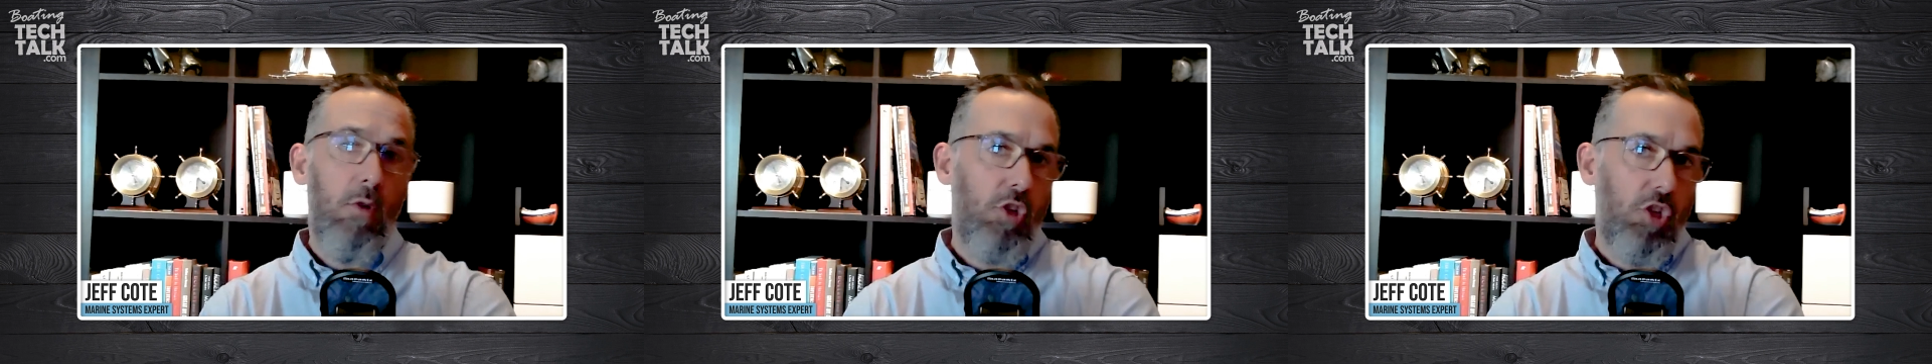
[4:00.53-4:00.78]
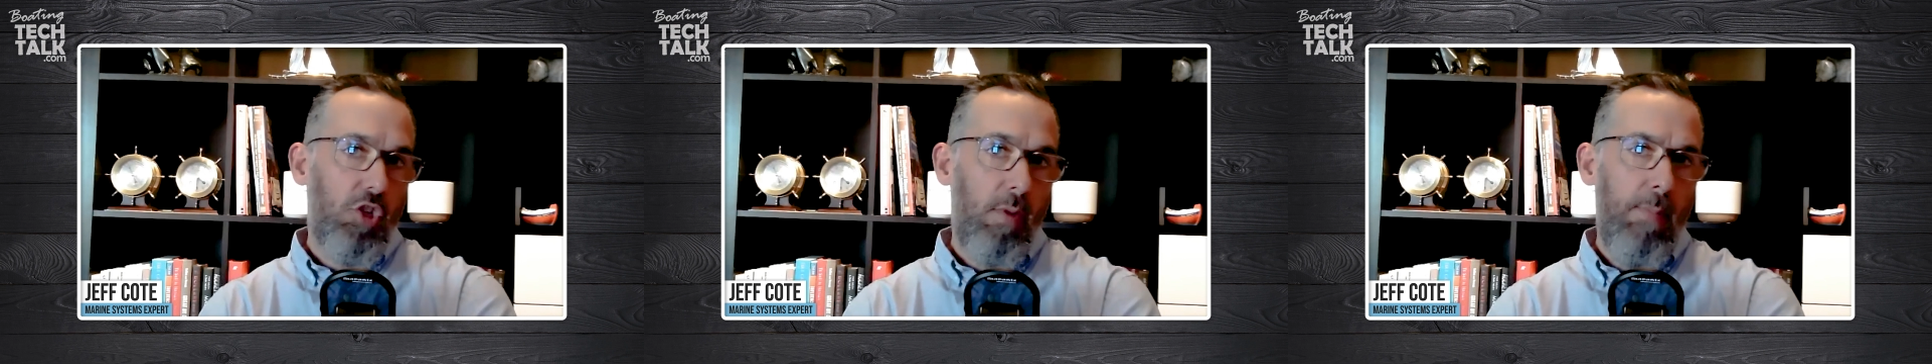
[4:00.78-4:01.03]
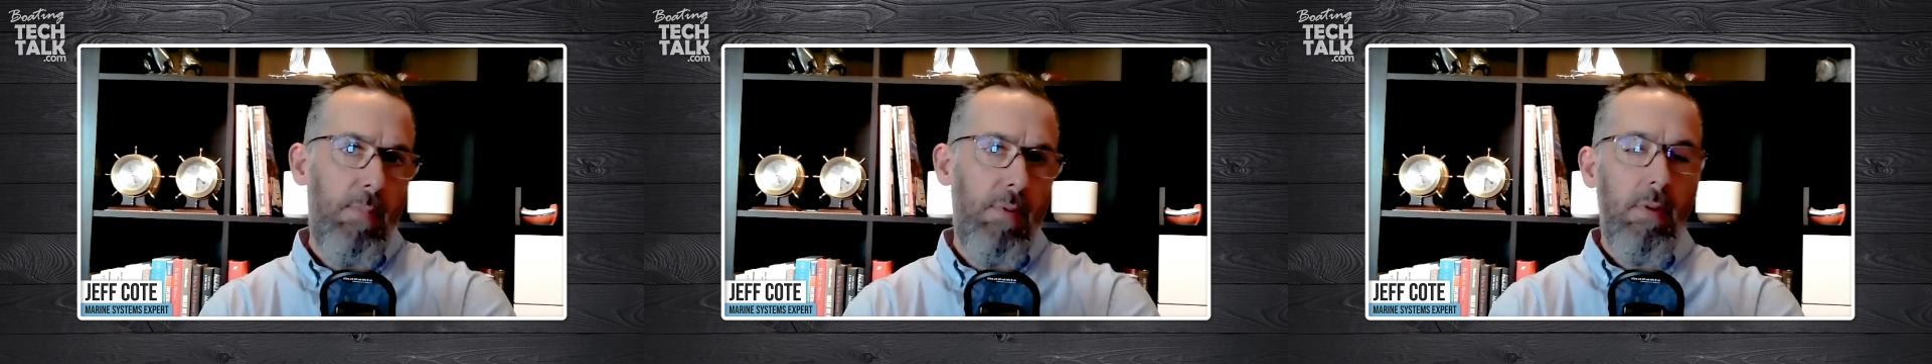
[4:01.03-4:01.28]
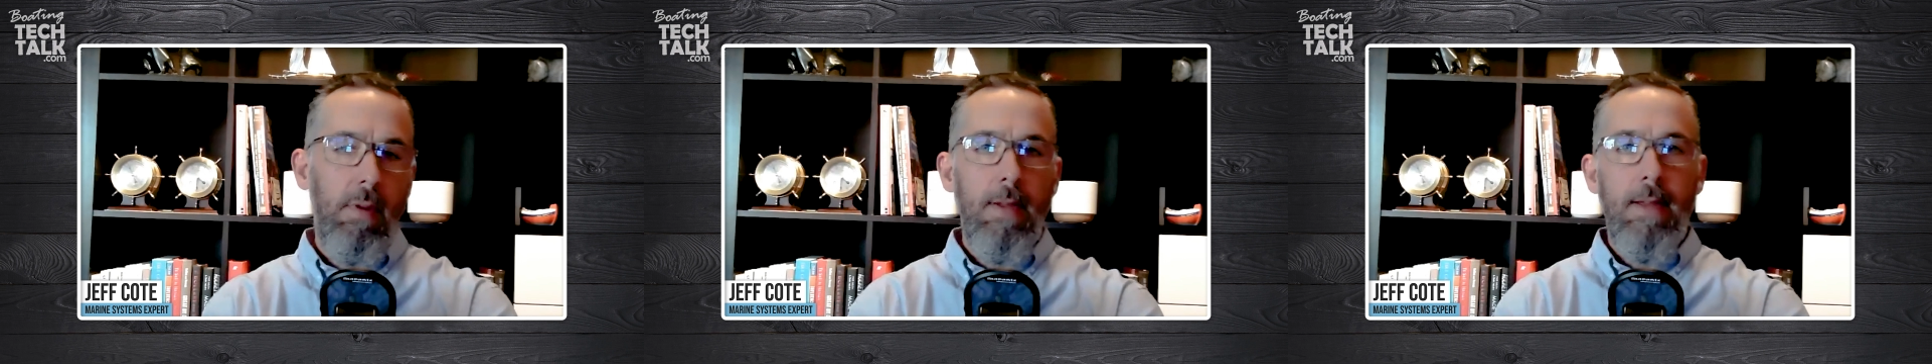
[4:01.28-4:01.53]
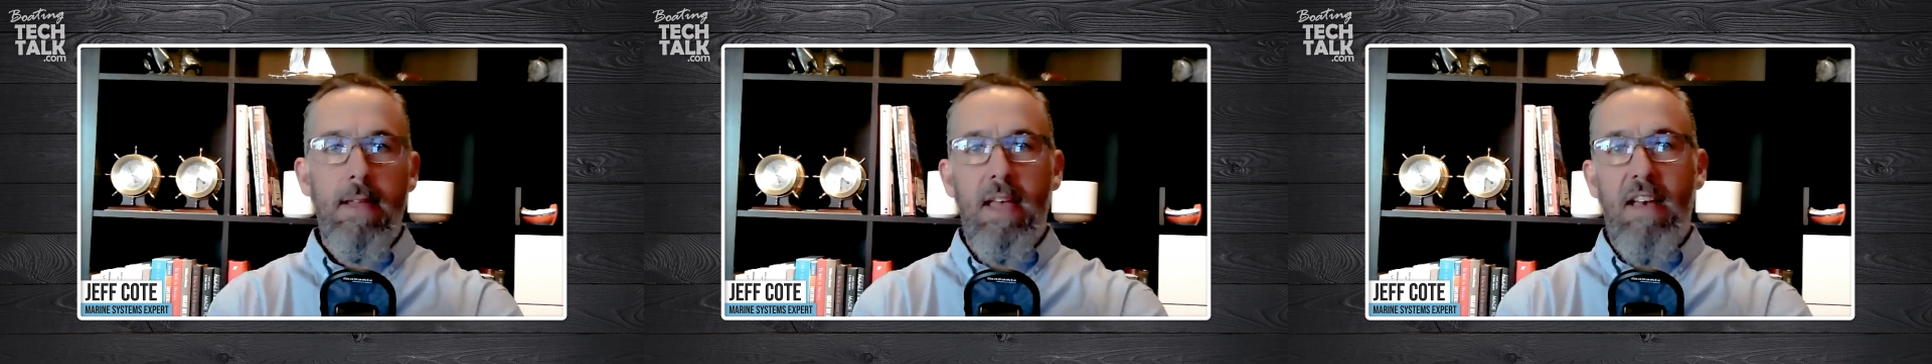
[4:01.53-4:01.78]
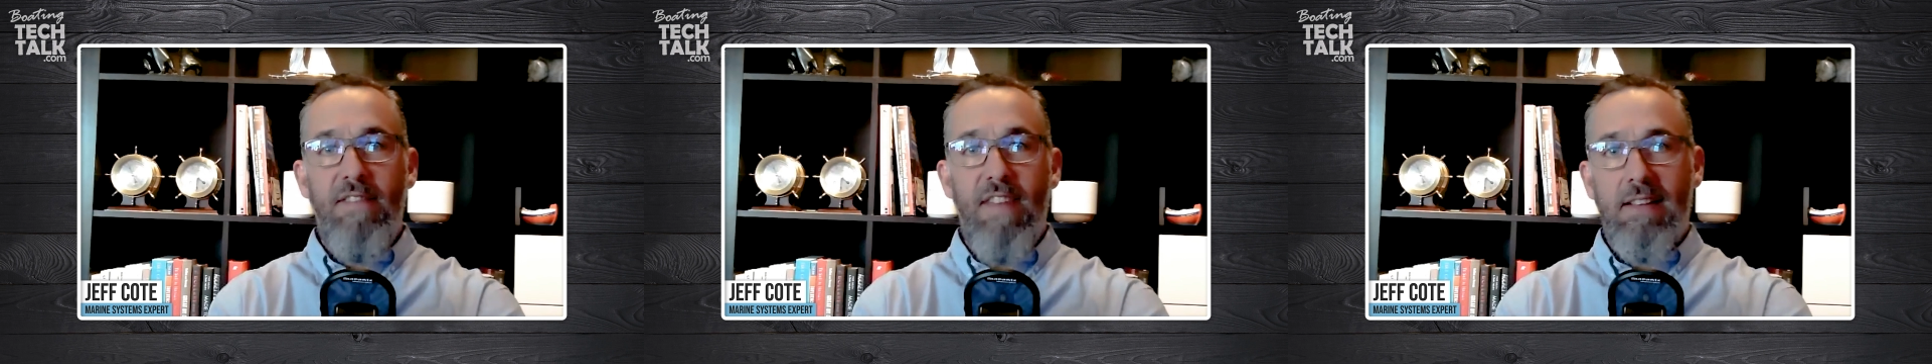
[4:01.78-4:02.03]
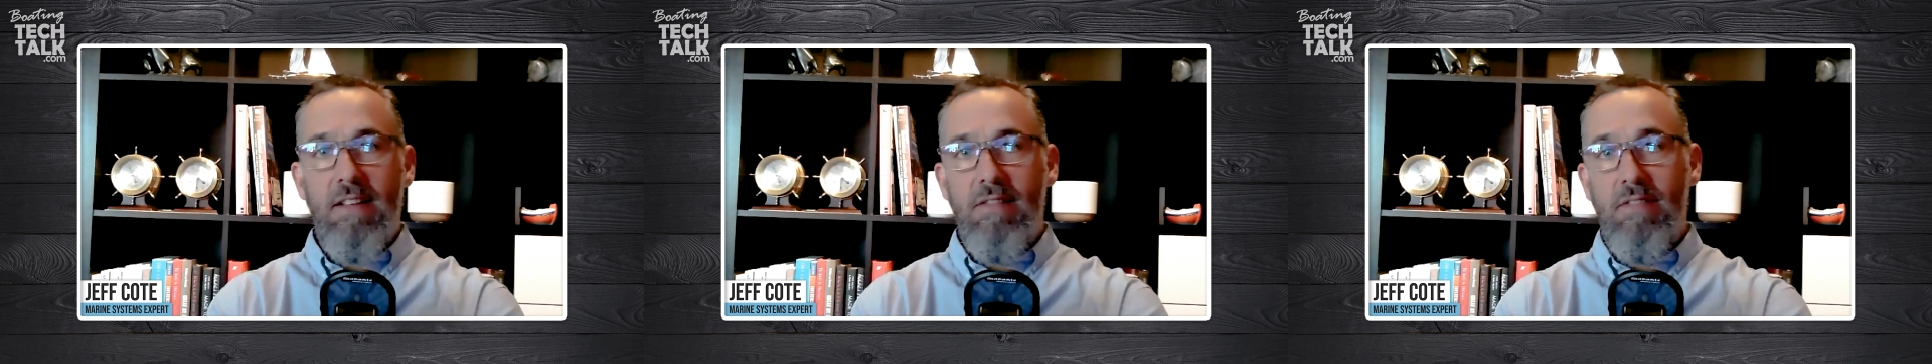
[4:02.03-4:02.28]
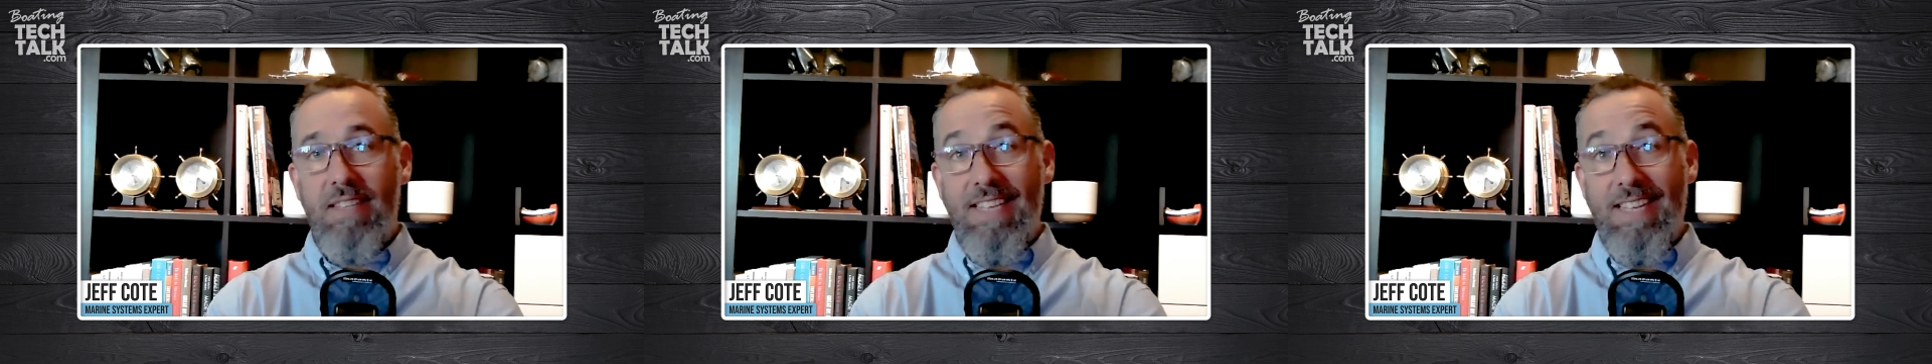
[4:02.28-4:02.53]
or to trip,
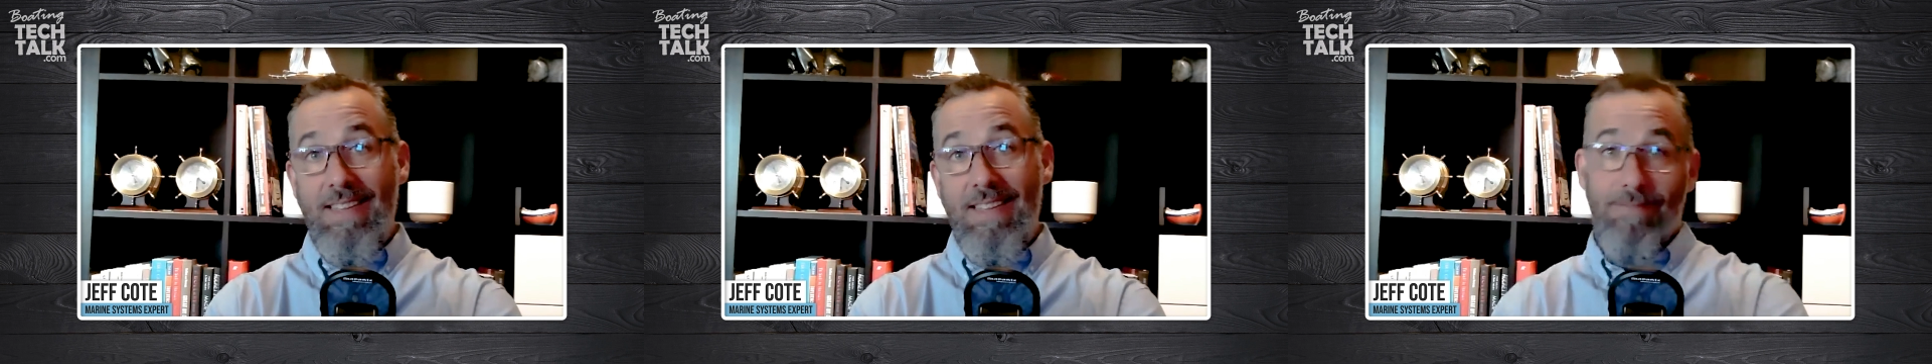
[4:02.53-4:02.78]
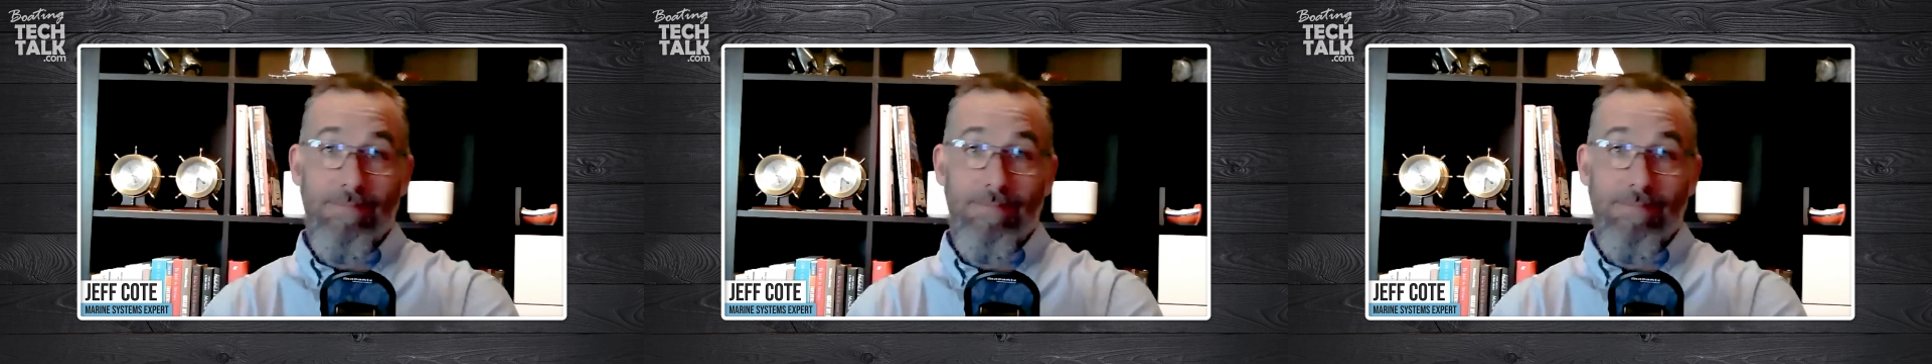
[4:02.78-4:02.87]
effectively